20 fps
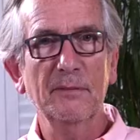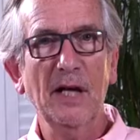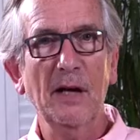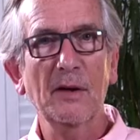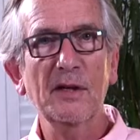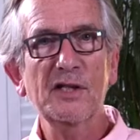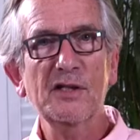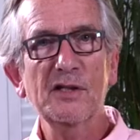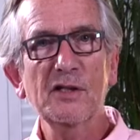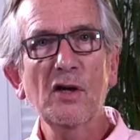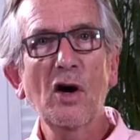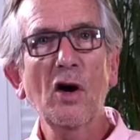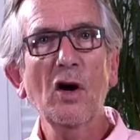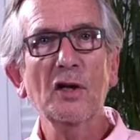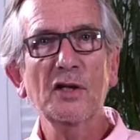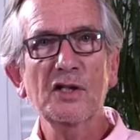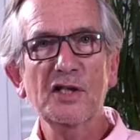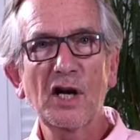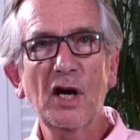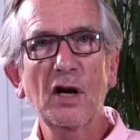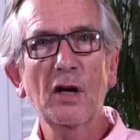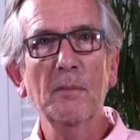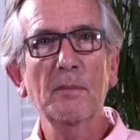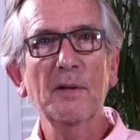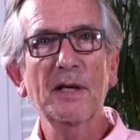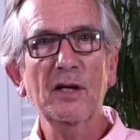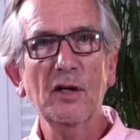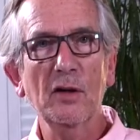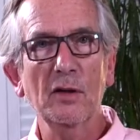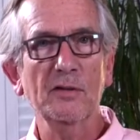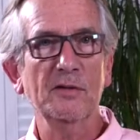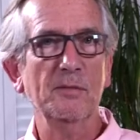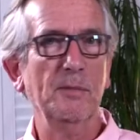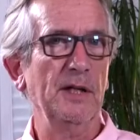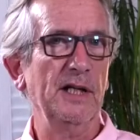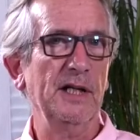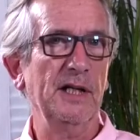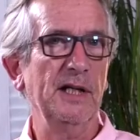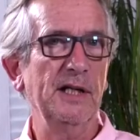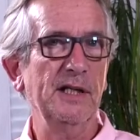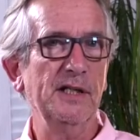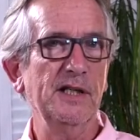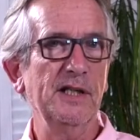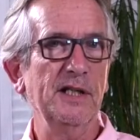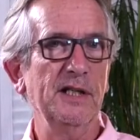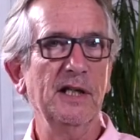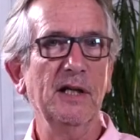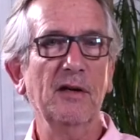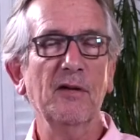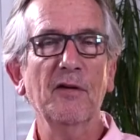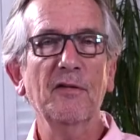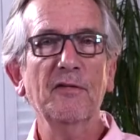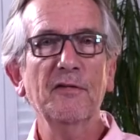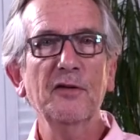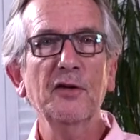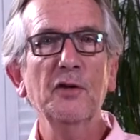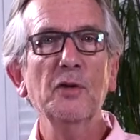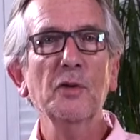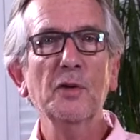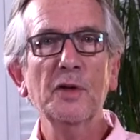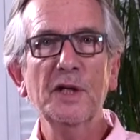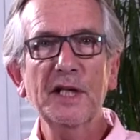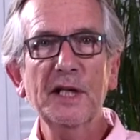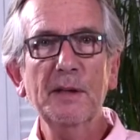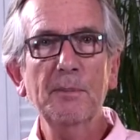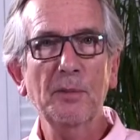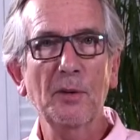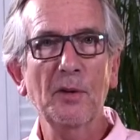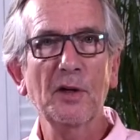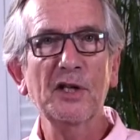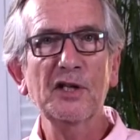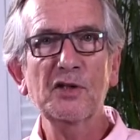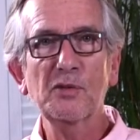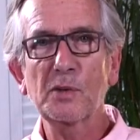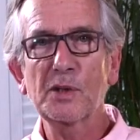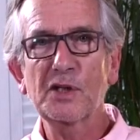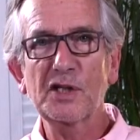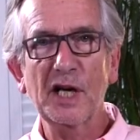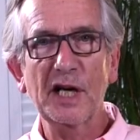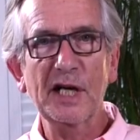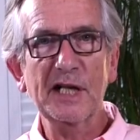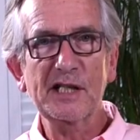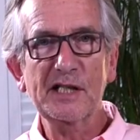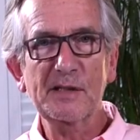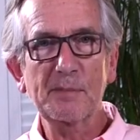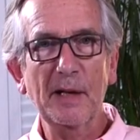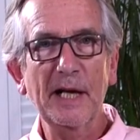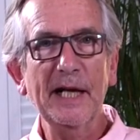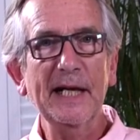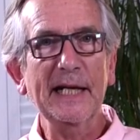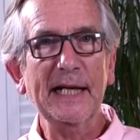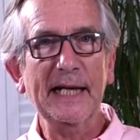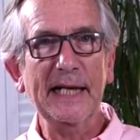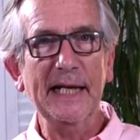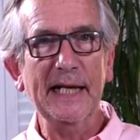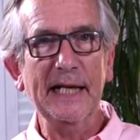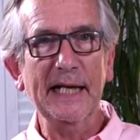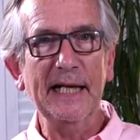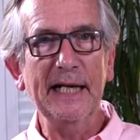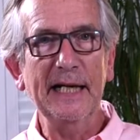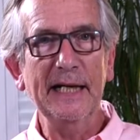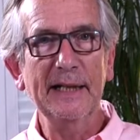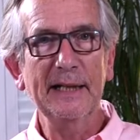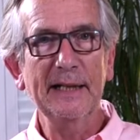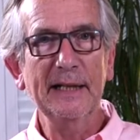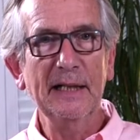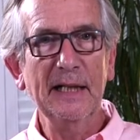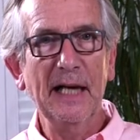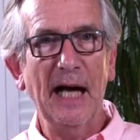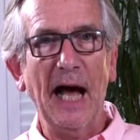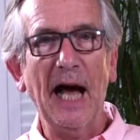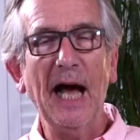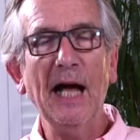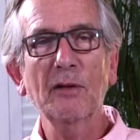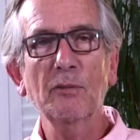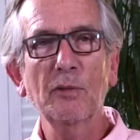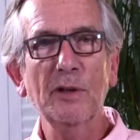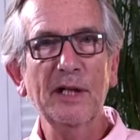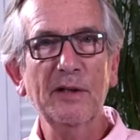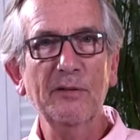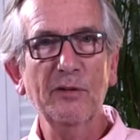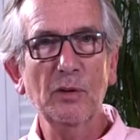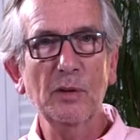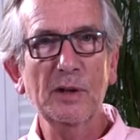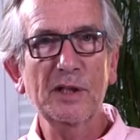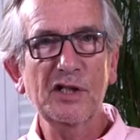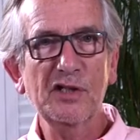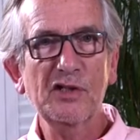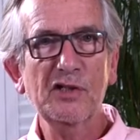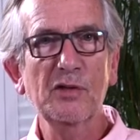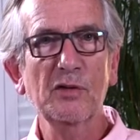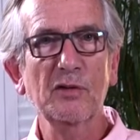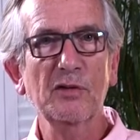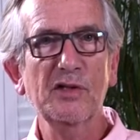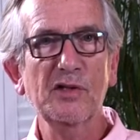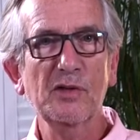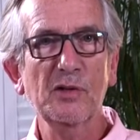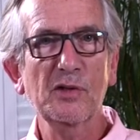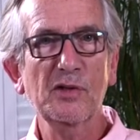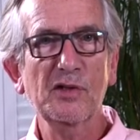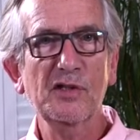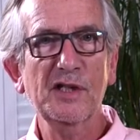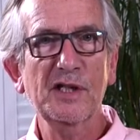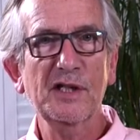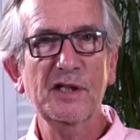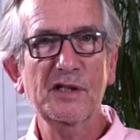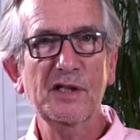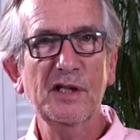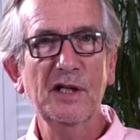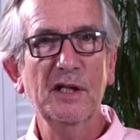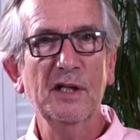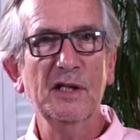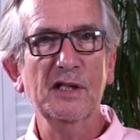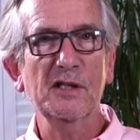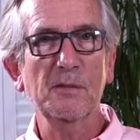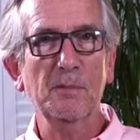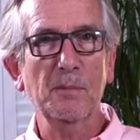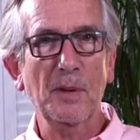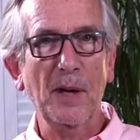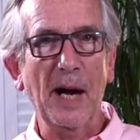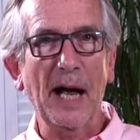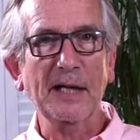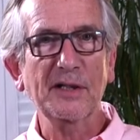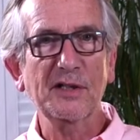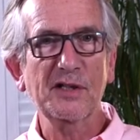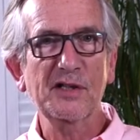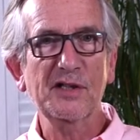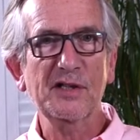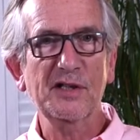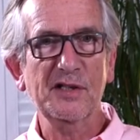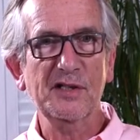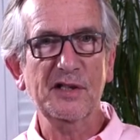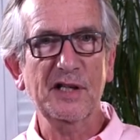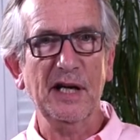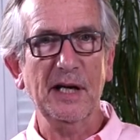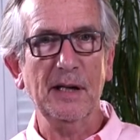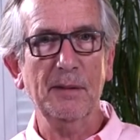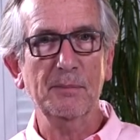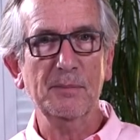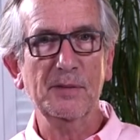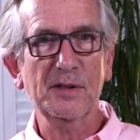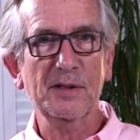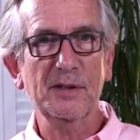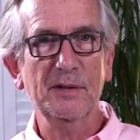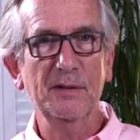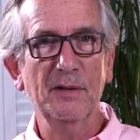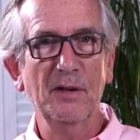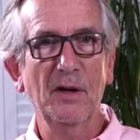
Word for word: Now, it's not terribly complicated. There are a few key points which I explain clearly, and we give you additional resources to practice the steps.